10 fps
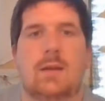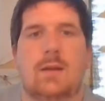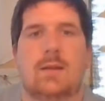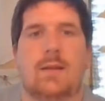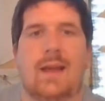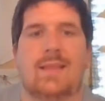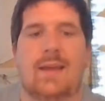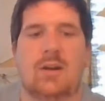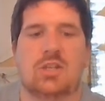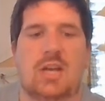Okay, the
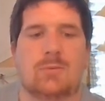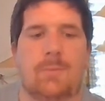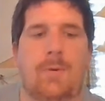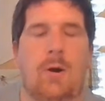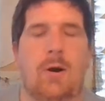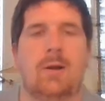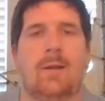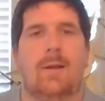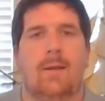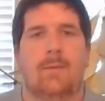interchangeable part,
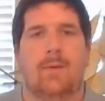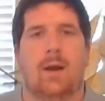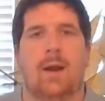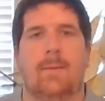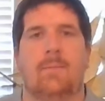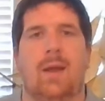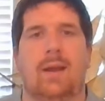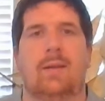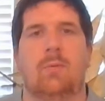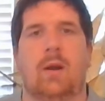all right, made
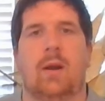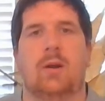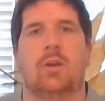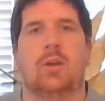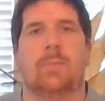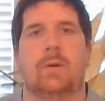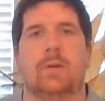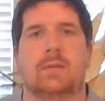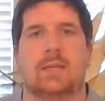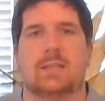it where you can
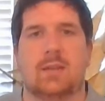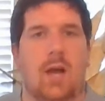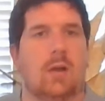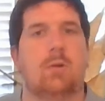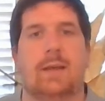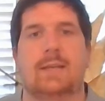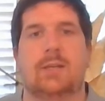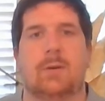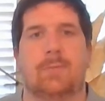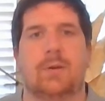produce, it's a lot
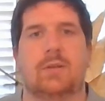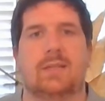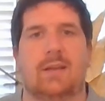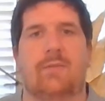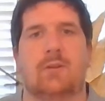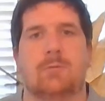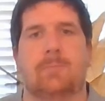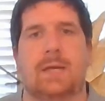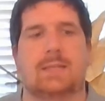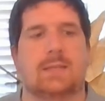easier to produce the individual
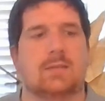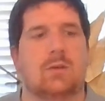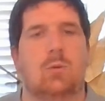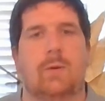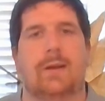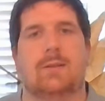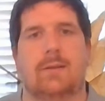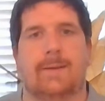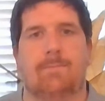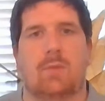pieces
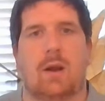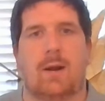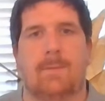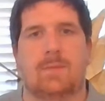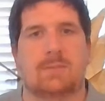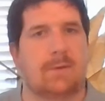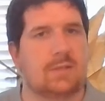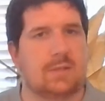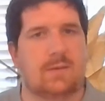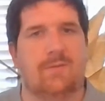quickly, all right,
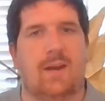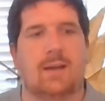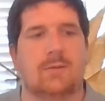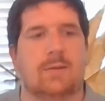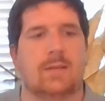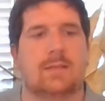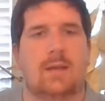especially using factories,